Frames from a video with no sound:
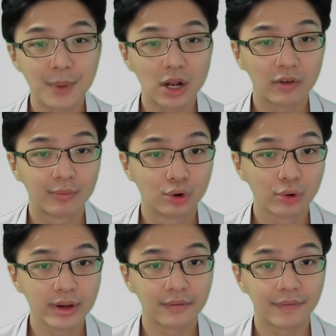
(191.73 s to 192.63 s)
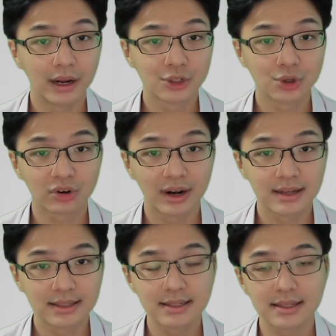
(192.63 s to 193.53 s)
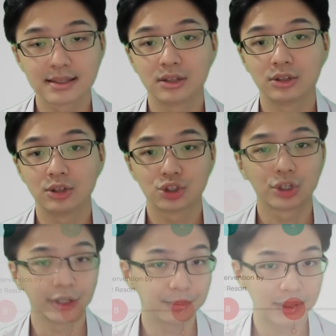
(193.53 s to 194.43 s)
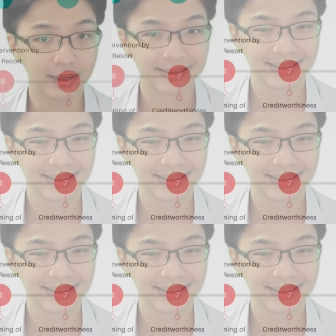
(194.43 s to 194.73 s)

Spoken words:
part of brewing a financial crisis is the nurturing part,